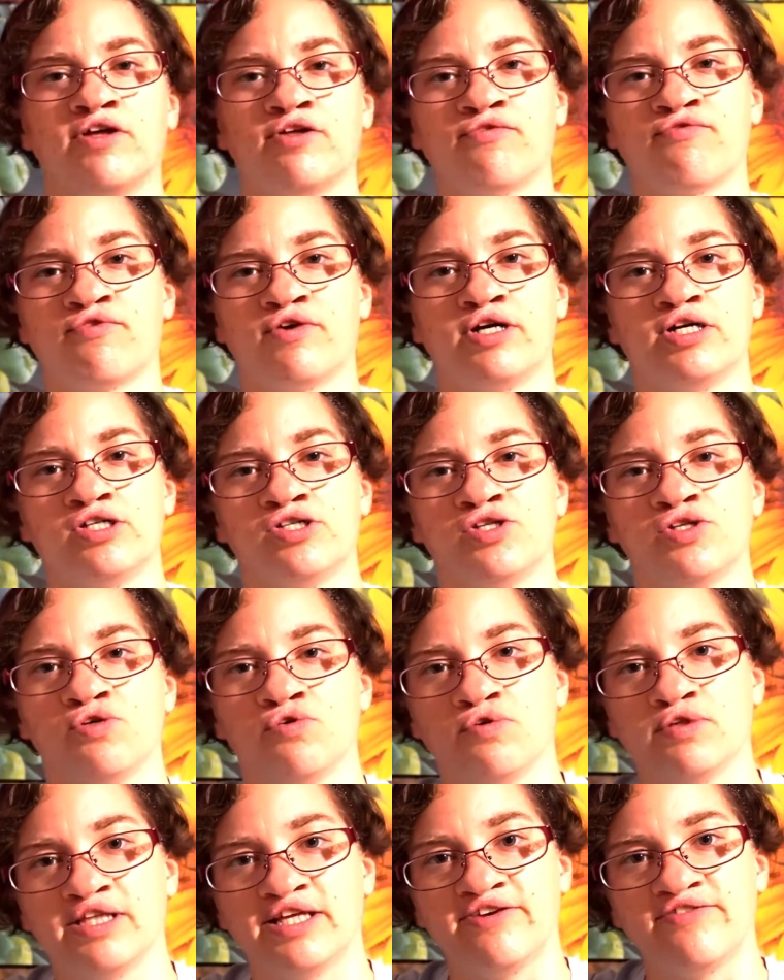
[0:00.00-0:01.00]
free
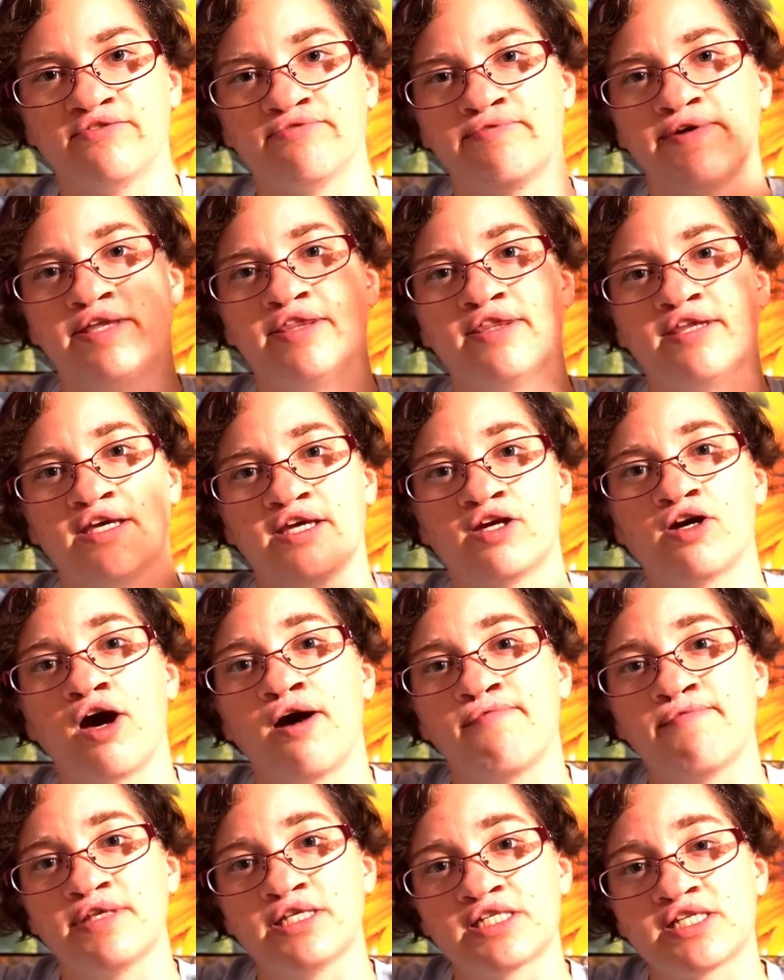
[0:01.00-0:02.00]
to leave them in the
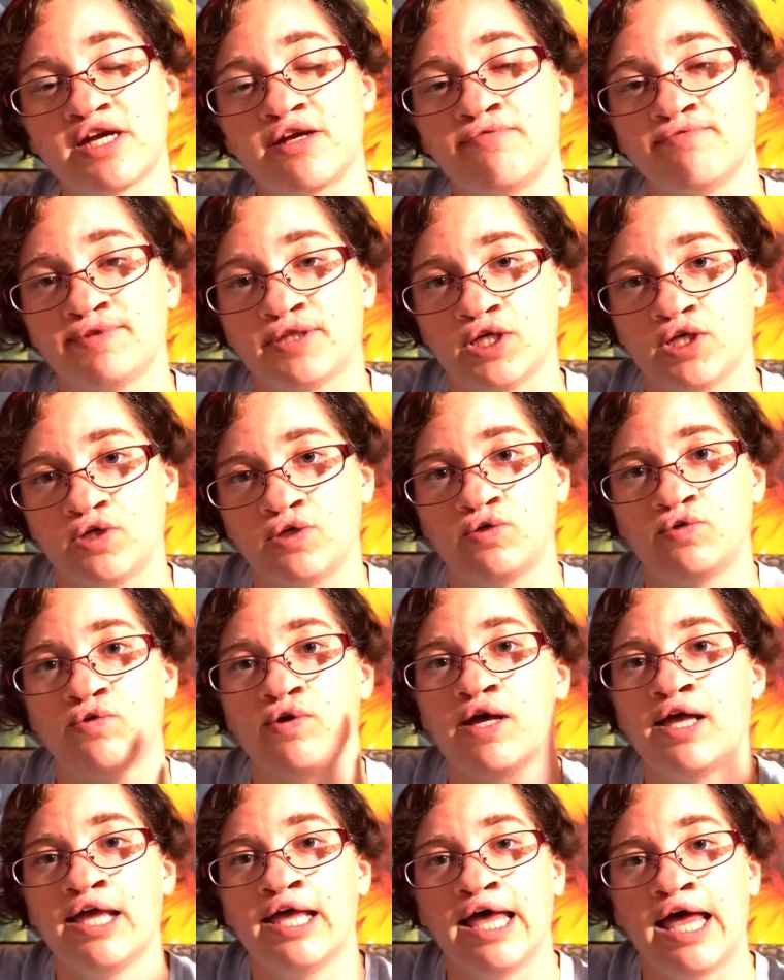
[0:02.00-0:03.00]
comments down below.
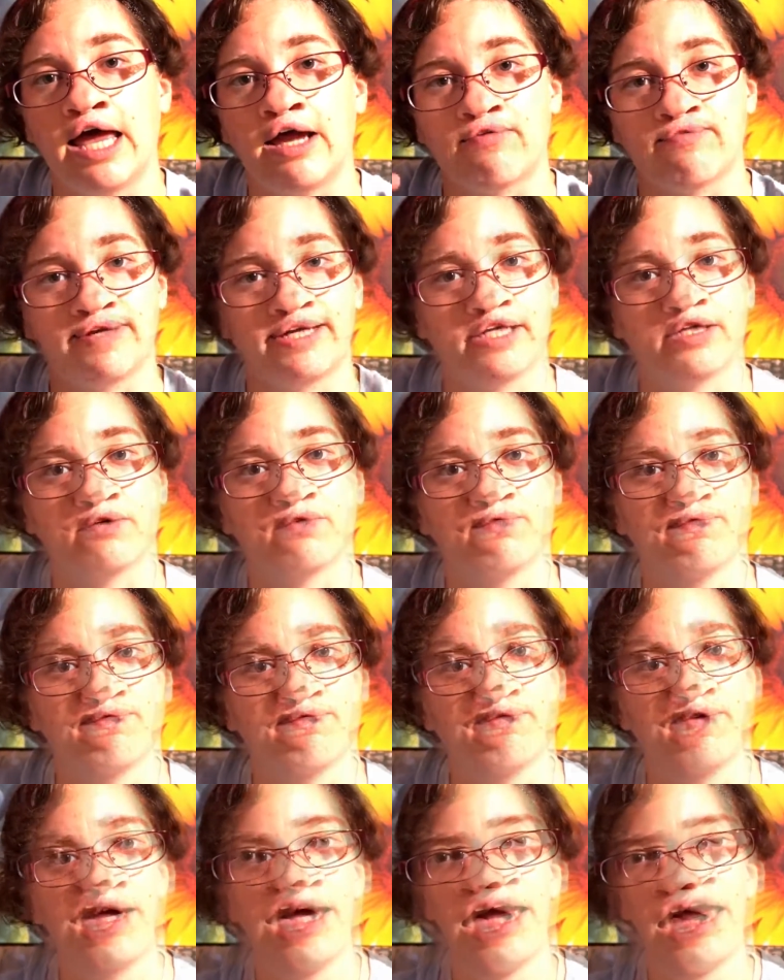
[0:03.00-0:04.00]
I read
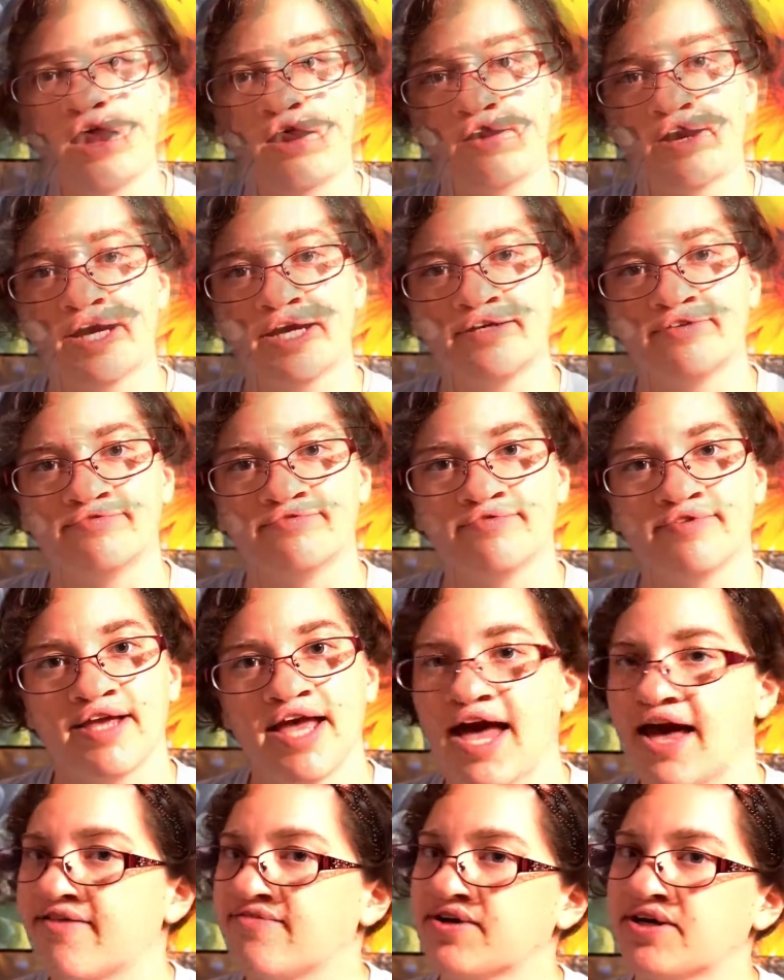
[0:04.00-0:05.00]
them. Alright.
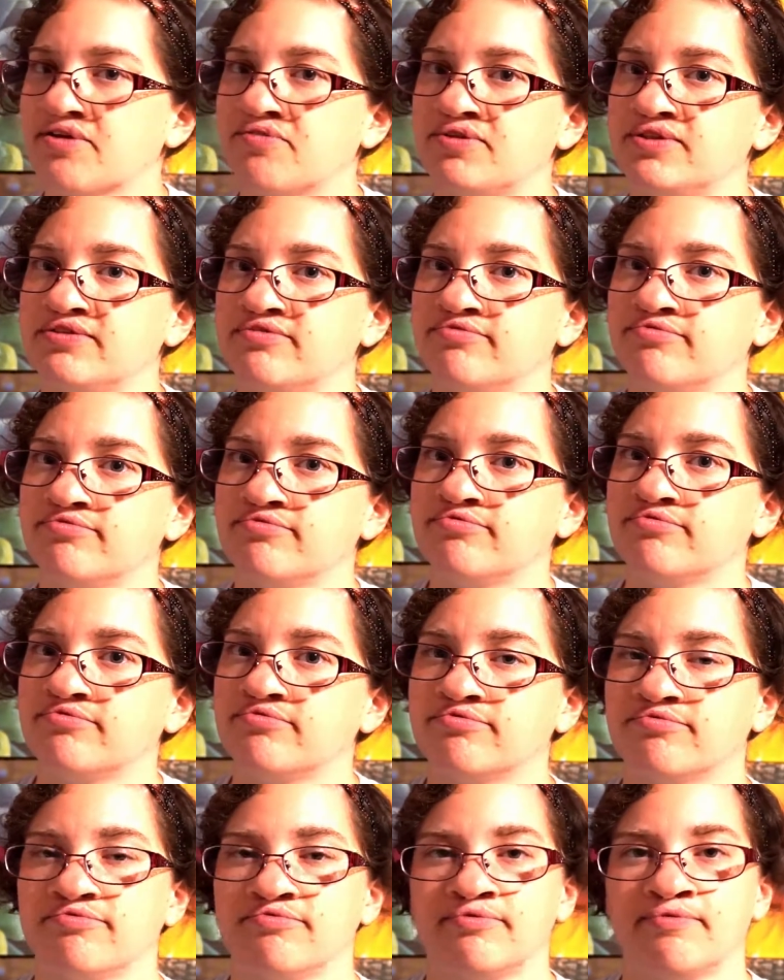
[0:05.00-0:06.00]
Have a good one.
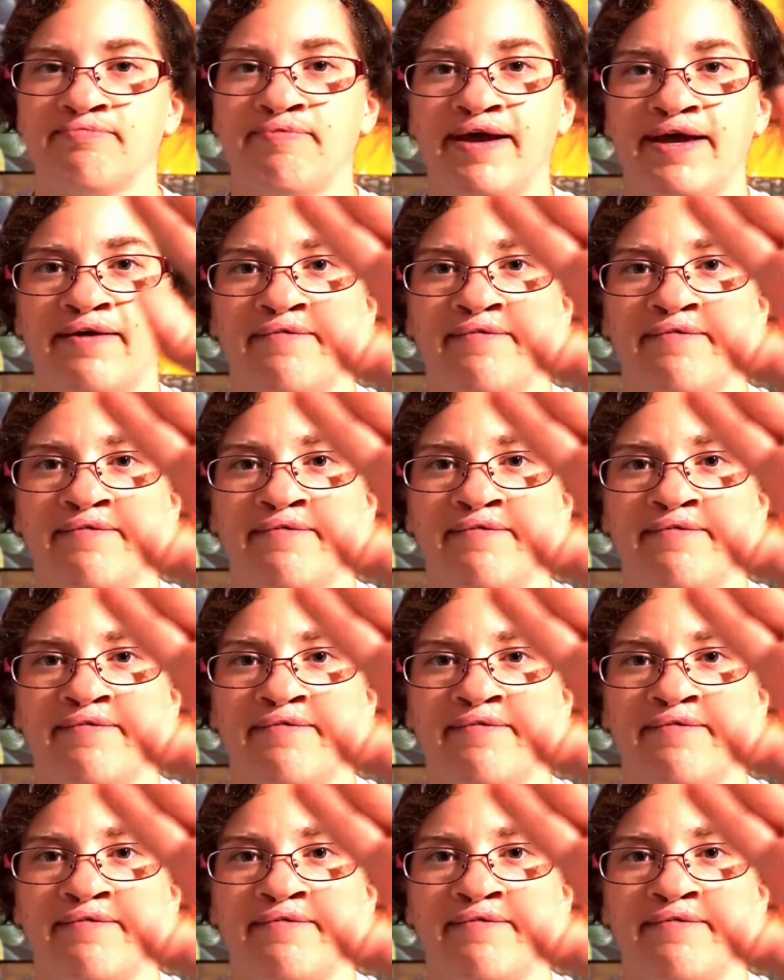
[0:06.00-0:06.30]
Bye.